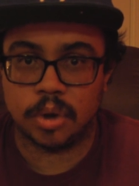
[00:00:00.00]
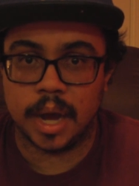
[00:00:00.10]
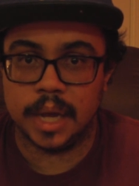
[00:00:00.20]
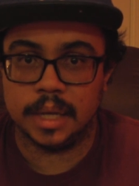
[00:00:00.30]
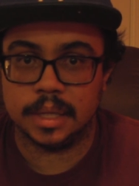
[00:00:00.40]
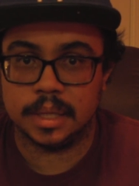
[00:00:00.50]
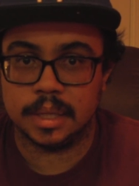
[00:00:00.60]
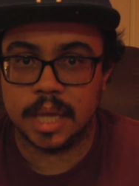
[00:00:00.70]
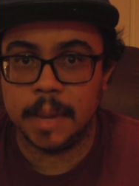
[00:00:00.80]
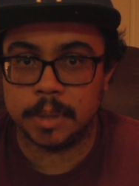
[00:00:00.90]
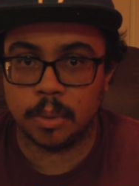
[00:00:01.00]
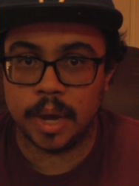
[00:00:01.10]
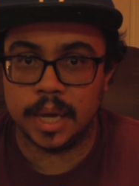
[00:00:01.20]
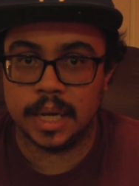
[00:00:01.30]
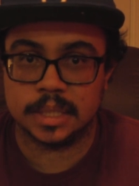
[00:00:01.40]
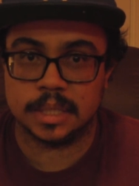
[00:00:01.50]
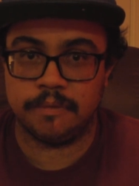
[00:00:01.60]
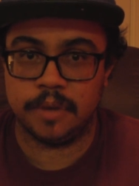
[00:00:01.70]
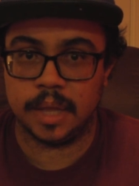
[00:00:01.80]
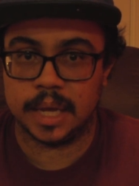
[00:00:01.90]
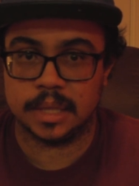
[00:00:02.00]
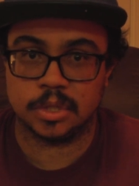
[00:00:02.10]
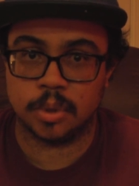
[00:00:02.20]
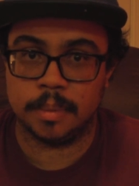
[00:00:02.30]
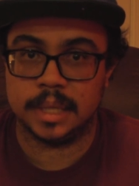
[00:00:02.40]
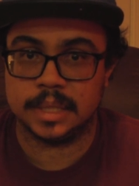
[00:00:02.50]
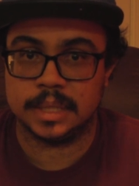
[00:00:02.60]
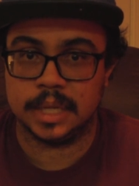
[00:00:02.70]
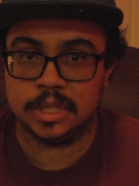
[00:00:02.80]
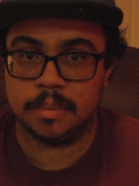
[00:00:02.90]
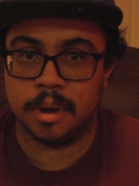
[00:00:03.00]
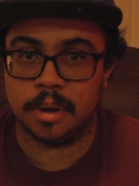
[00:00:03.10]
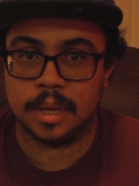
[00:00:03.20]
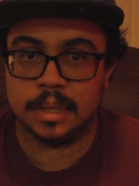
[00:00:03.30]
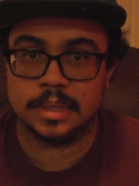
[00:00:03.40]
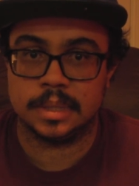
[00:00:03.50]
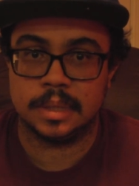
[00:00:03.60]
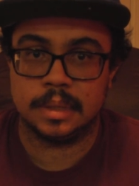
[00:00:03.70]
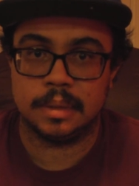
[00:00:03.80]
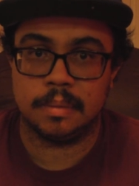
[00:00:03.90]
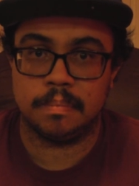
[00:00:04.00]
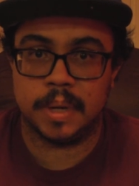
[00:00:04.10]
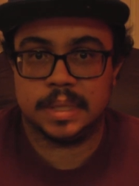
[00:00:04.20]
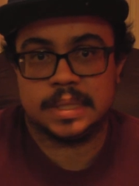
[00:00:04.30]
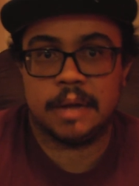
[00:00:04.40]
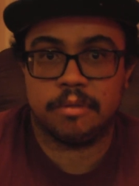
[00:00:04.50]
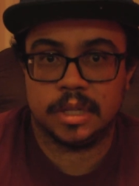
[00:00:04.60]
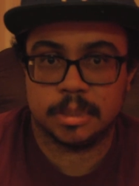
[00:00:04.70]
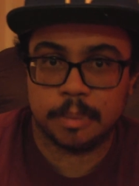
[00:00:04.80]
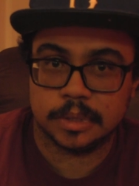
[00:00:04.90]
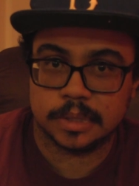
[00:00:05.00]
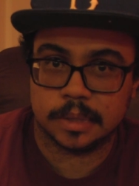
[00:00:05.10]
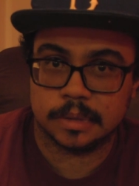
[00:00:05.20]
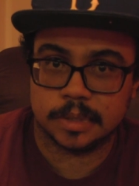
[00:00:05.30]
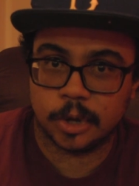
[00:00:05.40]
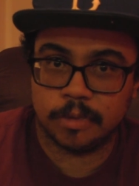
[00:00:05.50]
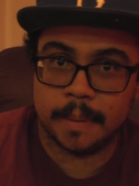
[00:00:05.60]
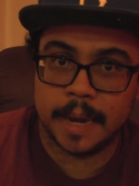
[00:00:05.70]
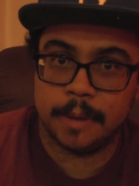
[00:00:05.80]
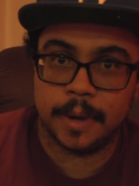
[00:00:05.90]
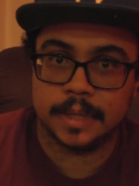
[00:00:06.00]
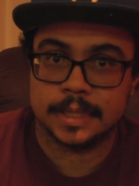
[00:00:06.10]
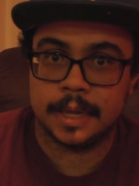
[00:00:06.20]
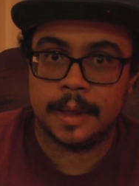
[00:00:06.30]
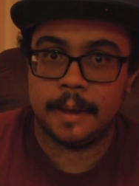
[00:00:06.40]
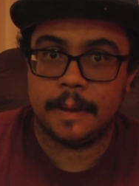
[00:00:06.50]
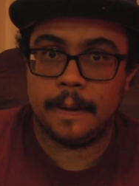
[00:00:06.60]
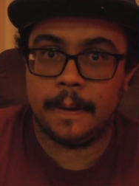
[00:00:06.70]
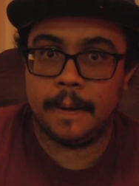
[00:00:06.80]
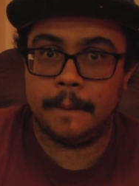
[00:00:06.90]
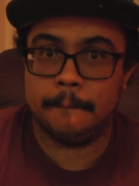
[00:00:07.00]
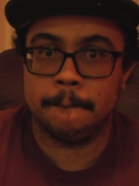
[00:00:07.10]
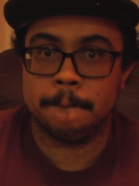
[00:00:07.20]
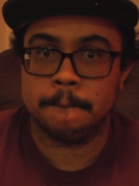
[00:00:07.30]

try and keep it the way it is because they feel like it discriminates against Asian Americans, but it's not really supposed to serve them anyways. I